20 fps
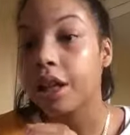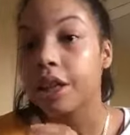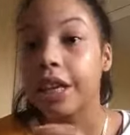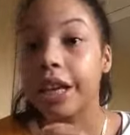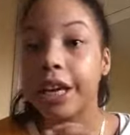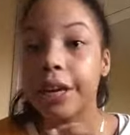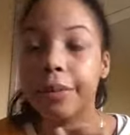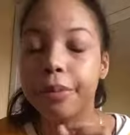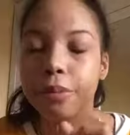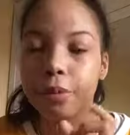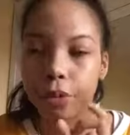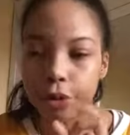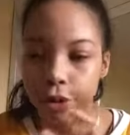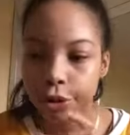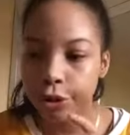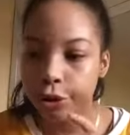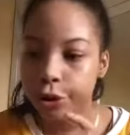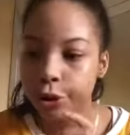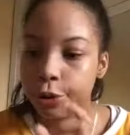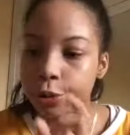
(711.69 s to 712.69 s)
they
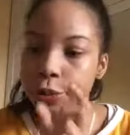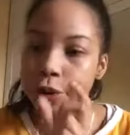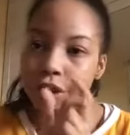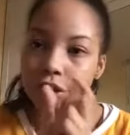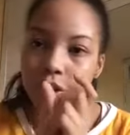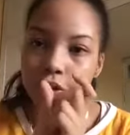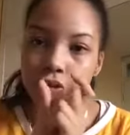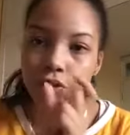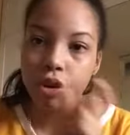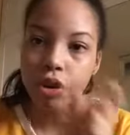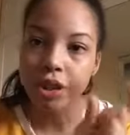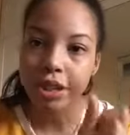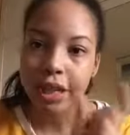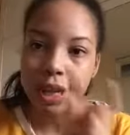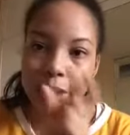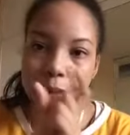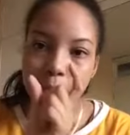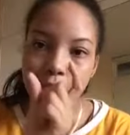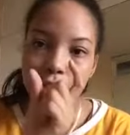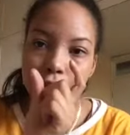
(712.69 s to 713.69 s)
Google put the wrong
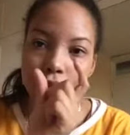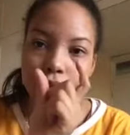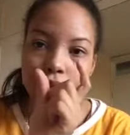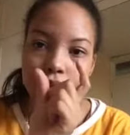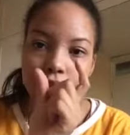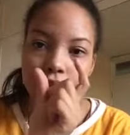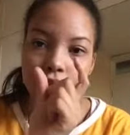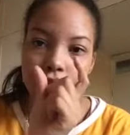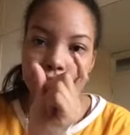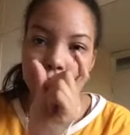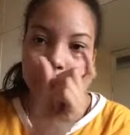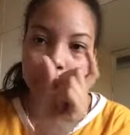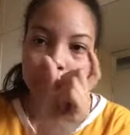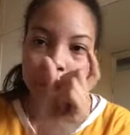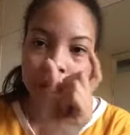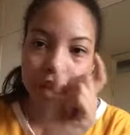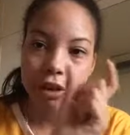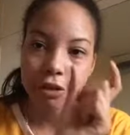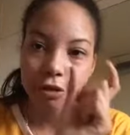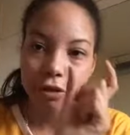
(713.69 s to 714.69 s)
name of the
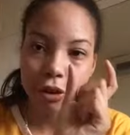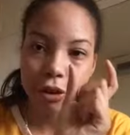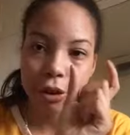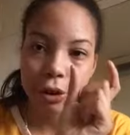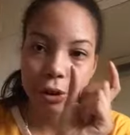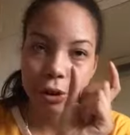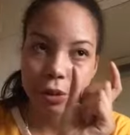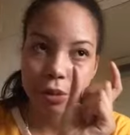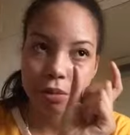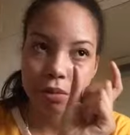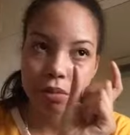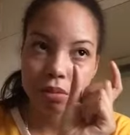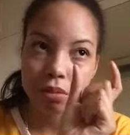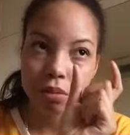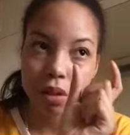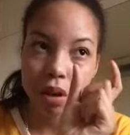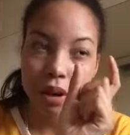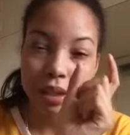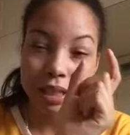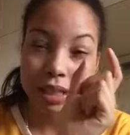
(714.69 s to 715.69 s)
superhero
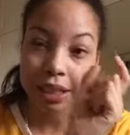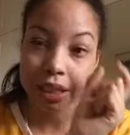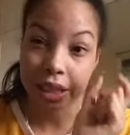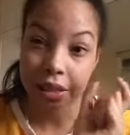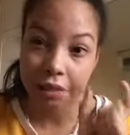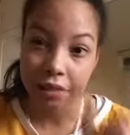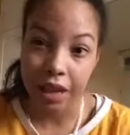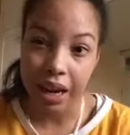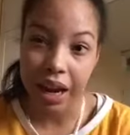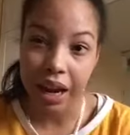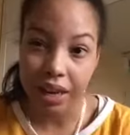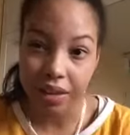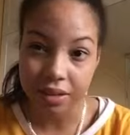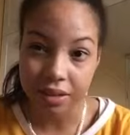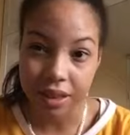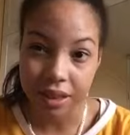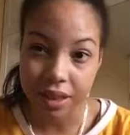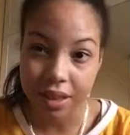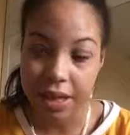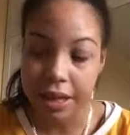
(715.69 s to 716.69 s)
underneath the
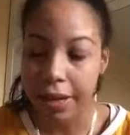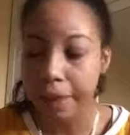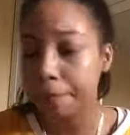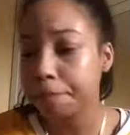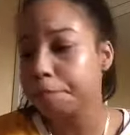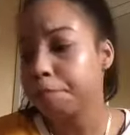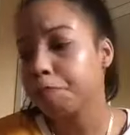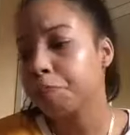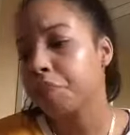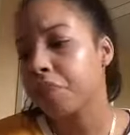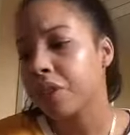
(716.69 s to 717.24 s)
actor's name